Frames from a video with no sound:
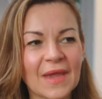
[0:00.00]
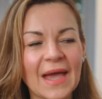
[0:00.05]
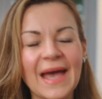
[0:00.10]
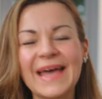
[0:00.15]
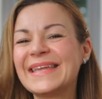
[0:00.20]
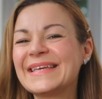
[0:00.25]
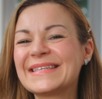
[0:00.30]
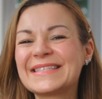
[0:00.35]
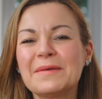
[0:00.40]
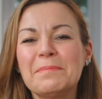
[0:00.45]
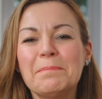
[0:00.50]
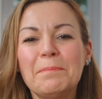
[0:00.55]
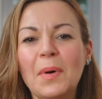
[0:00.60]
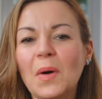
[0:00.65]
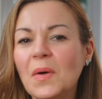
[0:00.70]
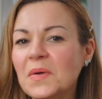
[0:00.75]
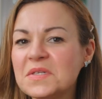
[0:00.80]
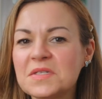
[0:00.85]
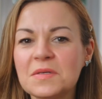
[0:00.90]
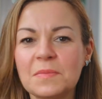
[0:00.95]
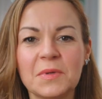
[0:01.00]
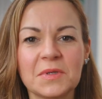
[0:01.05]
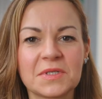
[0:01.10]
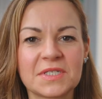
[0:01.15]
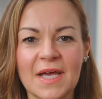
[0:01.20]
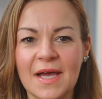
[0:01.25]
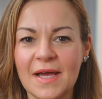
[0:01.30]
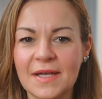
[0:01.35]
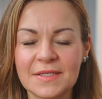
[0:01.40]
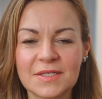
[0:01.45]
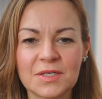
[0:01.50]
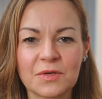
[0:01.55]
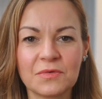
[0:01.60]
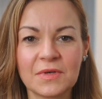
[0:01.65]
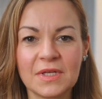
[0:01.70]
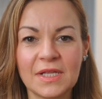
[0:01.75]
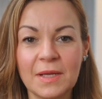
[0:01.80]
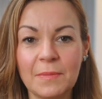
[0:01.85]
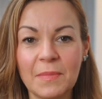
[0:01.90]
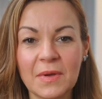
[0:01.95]
And it's impossible to answer
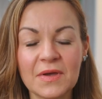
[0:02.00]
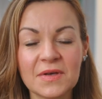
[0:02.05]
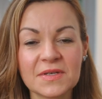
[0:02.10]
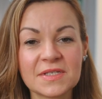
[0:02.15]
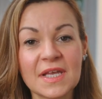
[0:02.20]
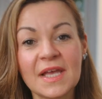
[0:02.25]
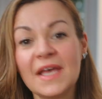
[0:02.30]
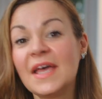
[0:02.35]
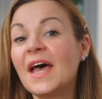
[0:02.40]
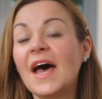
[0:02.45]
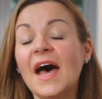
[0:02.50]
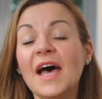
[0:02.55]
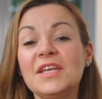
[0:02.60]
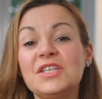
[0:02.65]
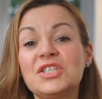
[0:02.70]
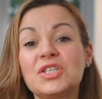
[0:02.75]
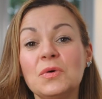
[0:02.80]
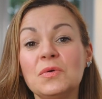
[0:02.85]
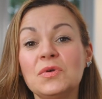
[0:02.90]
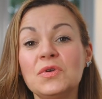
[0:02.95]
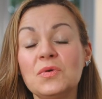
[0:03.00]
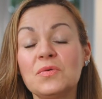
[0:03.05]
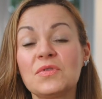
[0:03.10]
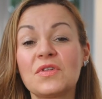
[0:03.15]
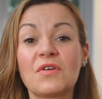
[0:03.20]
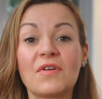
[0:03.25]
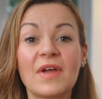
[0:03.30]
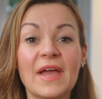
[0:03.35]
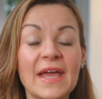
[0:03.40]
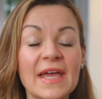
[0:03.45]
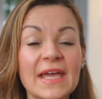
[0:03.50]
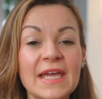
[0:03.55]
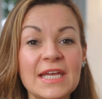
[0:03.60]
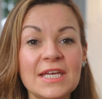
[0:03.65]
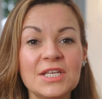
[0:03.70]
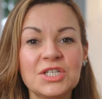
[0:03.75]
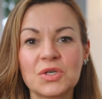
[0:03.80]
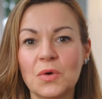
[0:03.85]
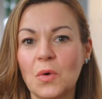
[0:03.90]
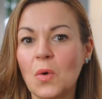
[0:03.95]
really because I don't know their
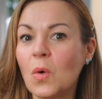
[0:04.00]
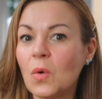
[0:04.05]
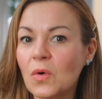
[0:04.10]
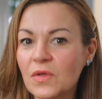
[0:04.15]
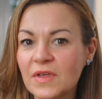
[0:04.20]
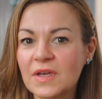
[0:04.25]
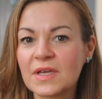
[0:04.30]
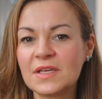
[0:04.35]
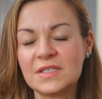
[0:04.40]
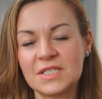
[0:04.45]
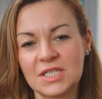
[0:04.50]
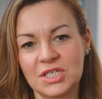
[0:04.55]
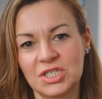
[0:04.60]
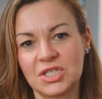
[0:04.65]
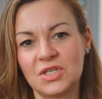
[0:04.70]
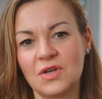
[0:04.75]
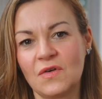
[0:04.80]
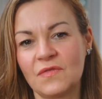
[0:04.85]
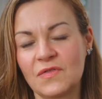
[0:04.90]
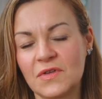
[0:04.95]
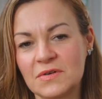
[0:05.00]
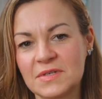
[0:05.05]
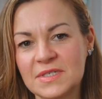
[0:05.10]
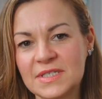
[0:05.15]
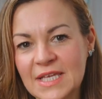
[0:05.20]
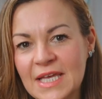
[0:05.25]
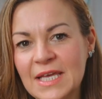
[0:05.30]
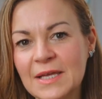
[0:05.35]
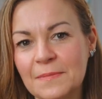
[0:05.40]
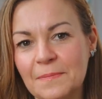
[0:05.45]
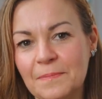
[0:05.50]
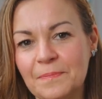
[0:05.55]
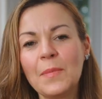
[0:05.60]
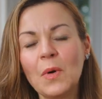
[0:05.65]
age or the condition of their skin.